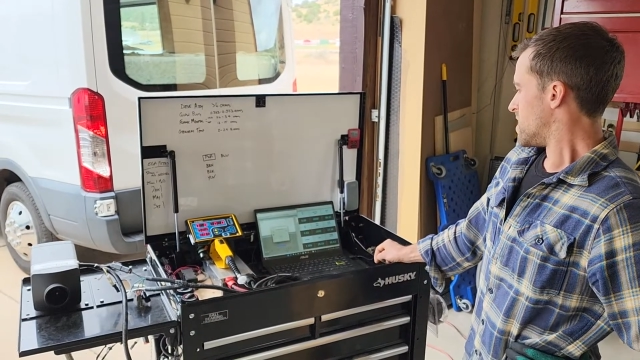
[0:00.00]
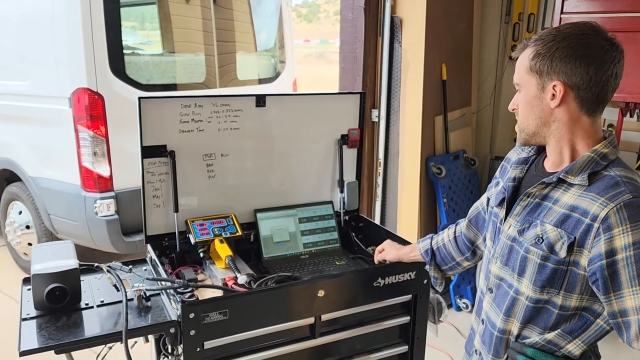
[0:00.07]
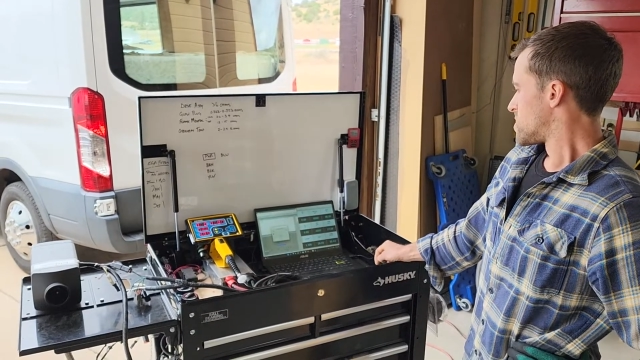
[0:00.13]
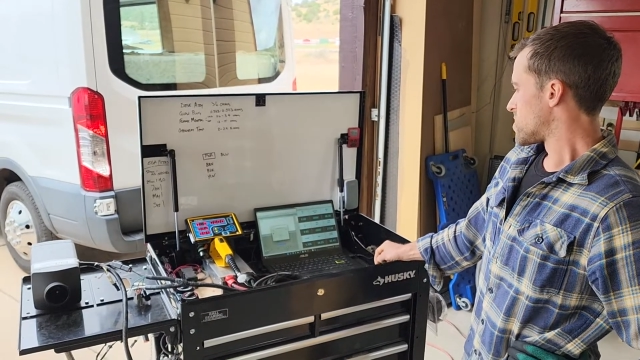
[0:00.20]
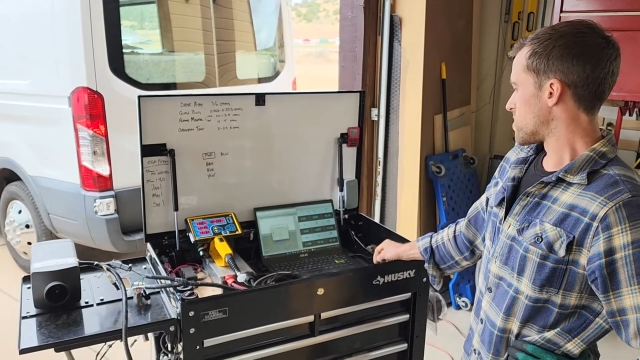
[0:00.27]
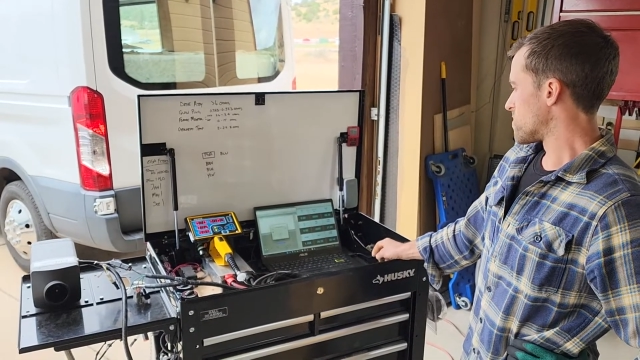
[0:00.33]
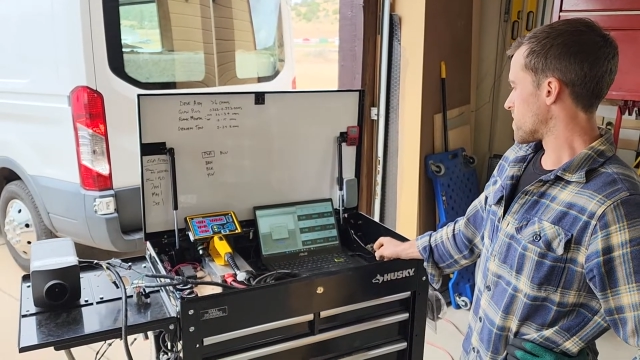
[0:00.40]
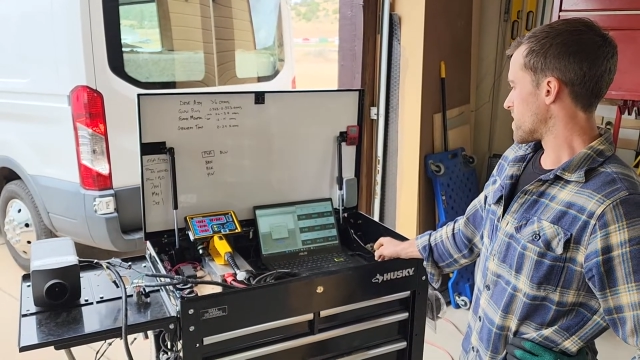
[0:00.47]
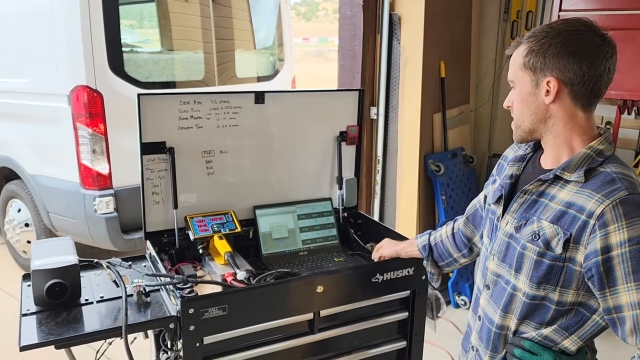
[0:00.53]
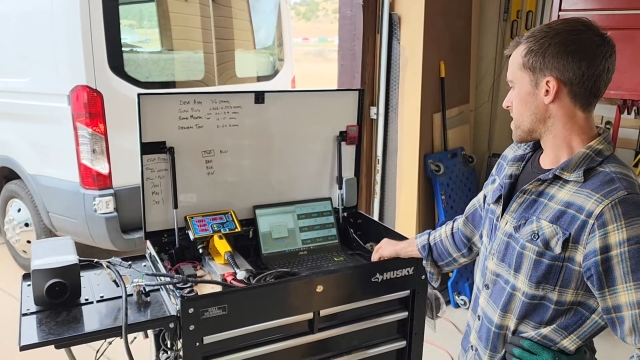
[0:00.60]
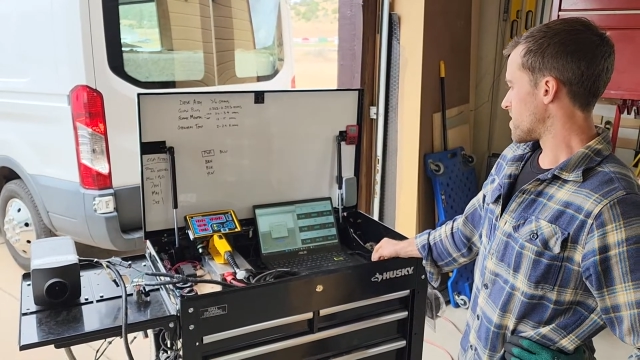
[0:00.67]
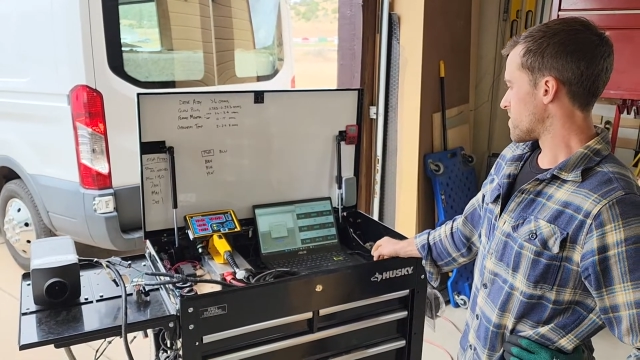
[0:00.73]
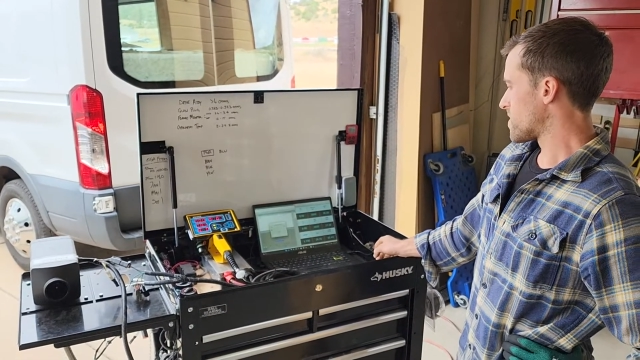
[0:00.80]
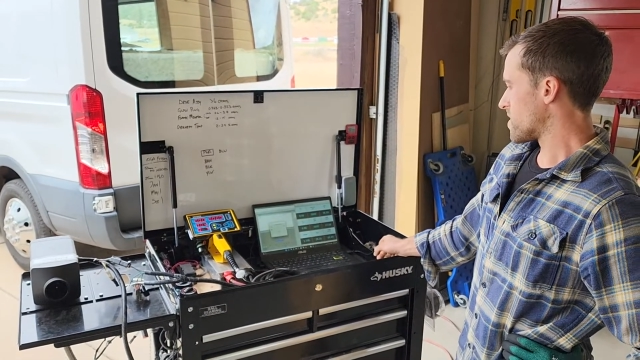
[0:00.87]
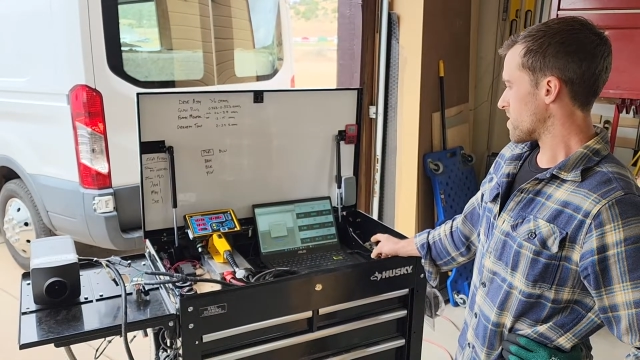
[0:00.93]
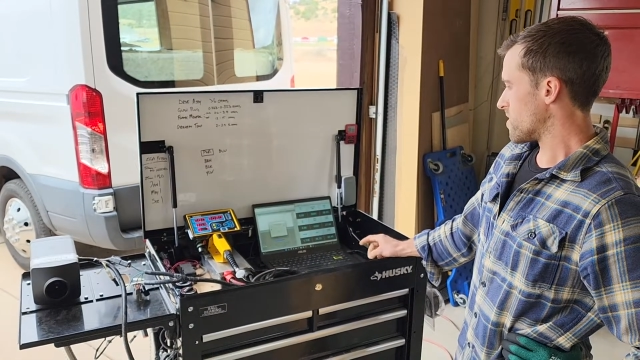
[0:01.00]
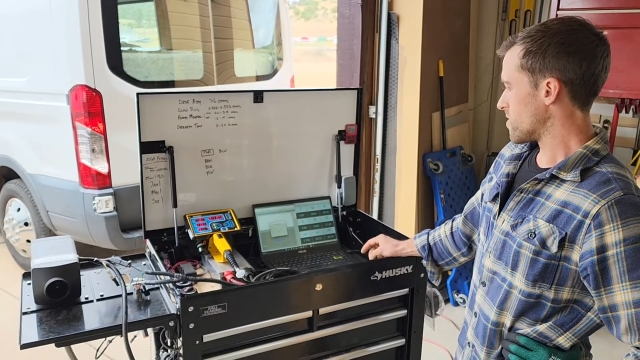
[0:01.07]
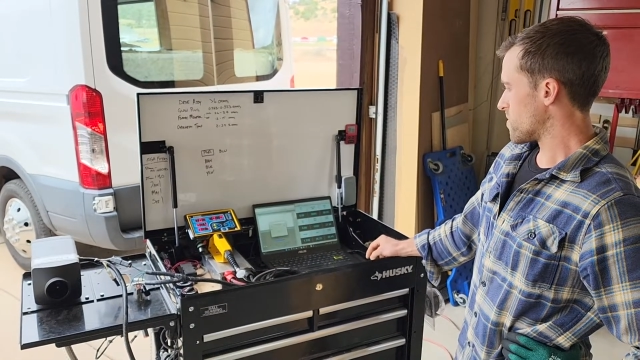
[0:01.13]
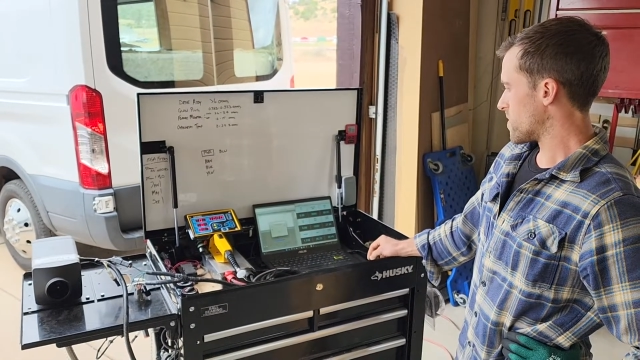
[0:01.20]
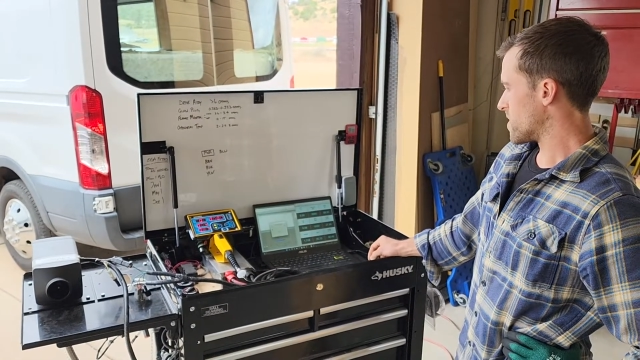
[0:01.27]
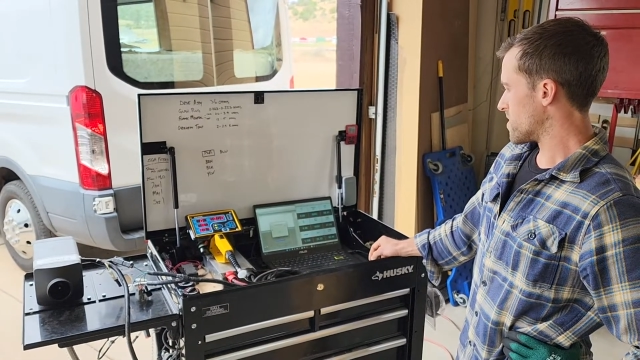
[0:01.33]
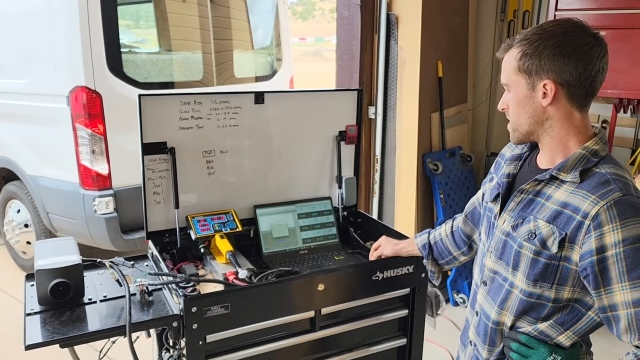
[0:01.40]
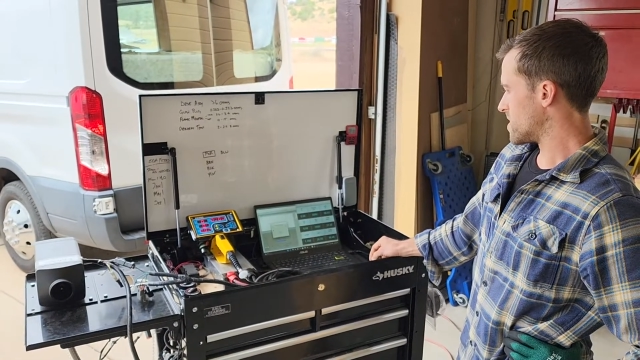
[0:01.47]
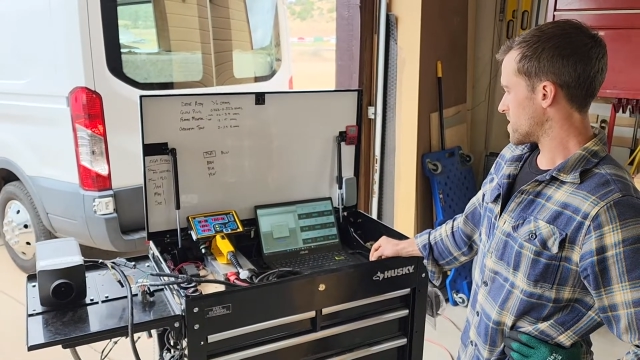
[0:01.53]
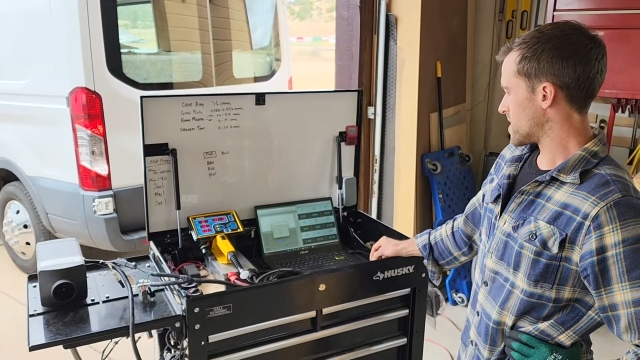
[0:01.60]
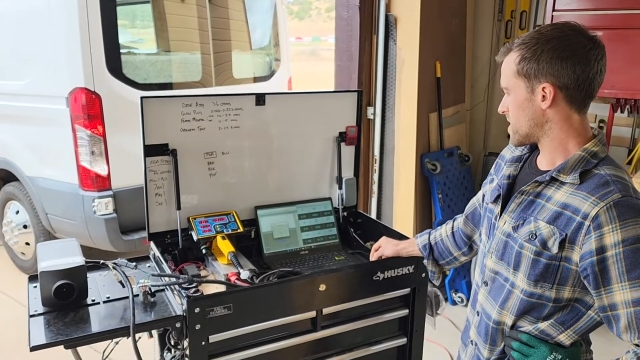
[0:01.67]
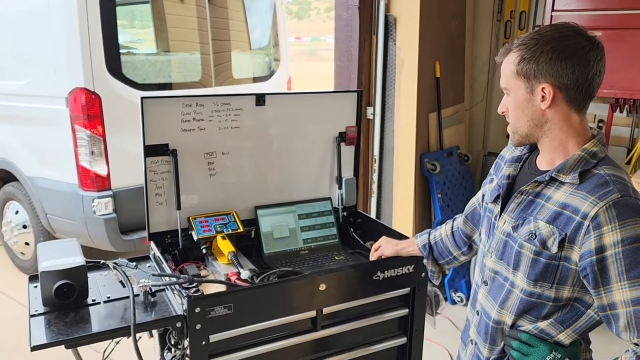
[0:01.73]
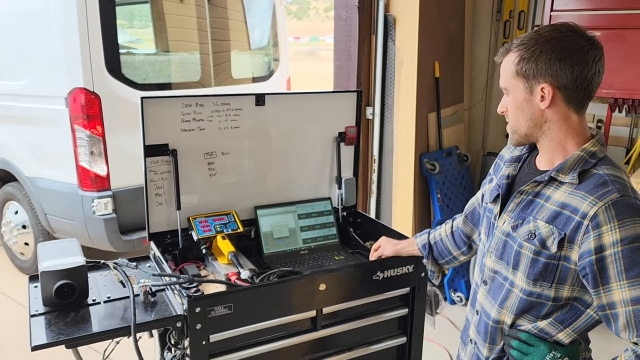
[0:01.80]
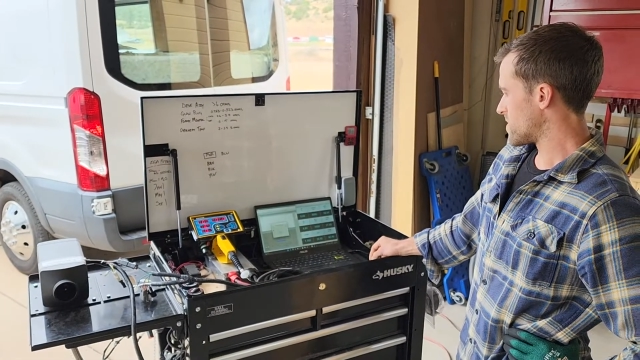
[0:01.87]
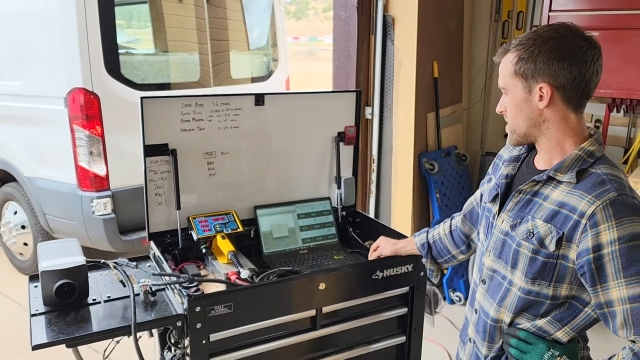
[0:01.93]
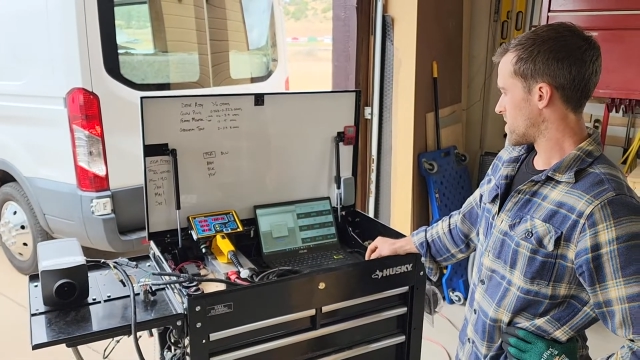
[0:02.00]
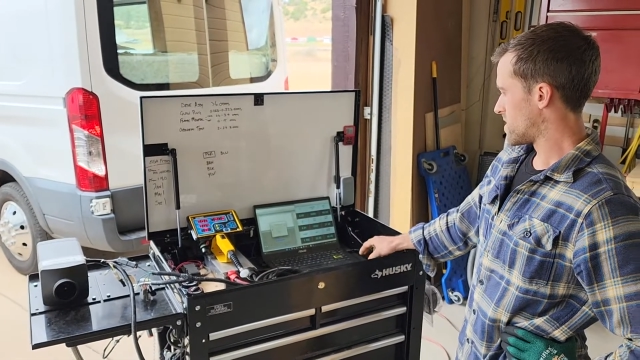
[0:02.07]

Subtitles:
So right now with it all the way leaned out,